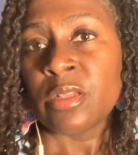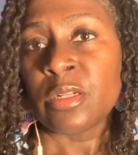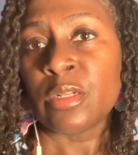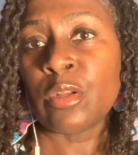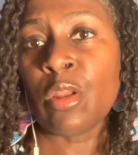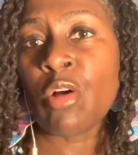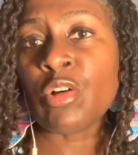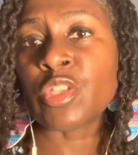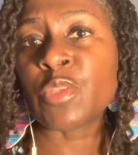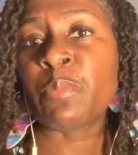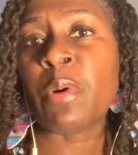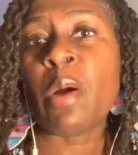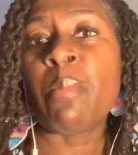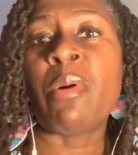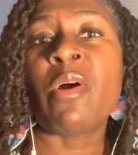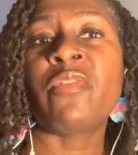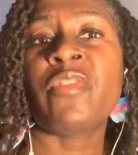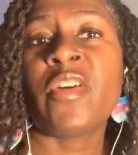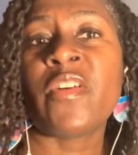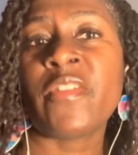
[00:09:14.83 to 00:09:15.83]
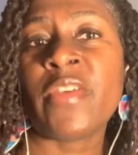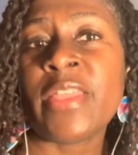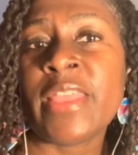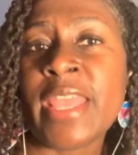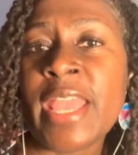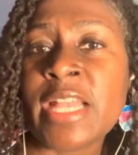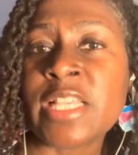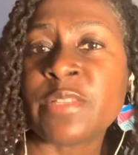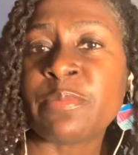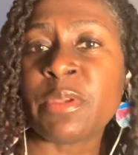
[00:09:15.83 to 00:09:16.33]
Locks pop off at the
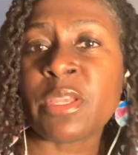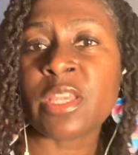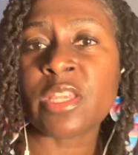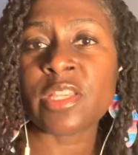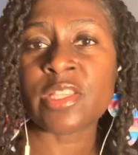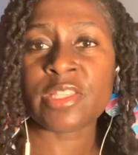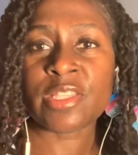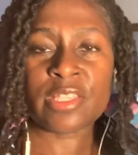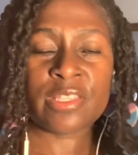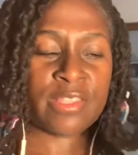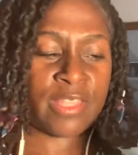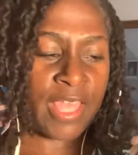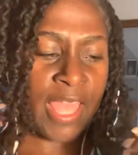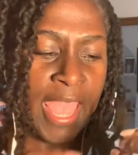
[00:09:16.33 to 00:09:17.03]
ends because the